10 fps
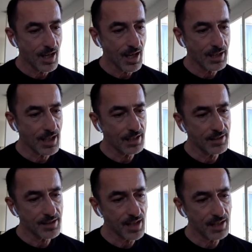And I
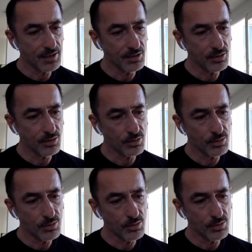decided
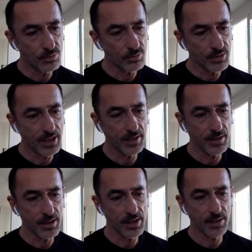to take
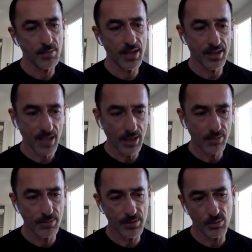the risk
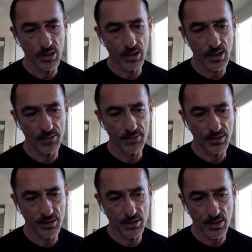myself as well
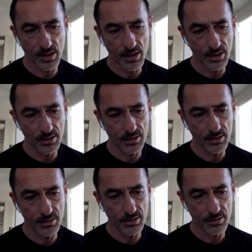after uh,
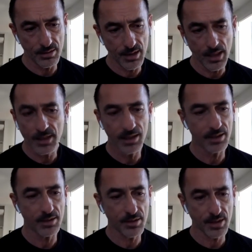10
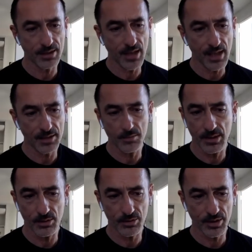years that I hadn't
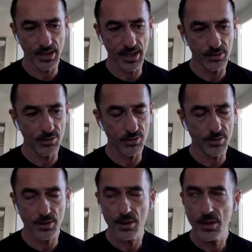been on stage.
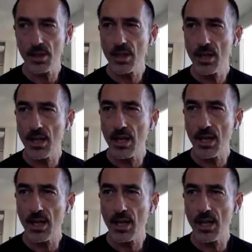
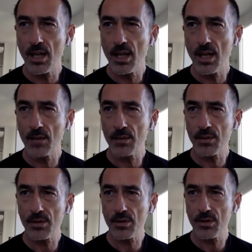Uh, I
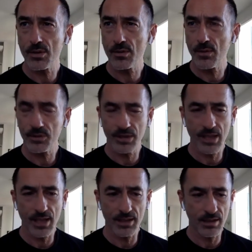was
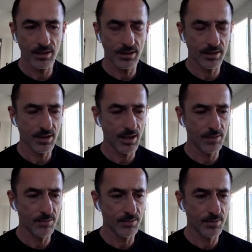49 at the time.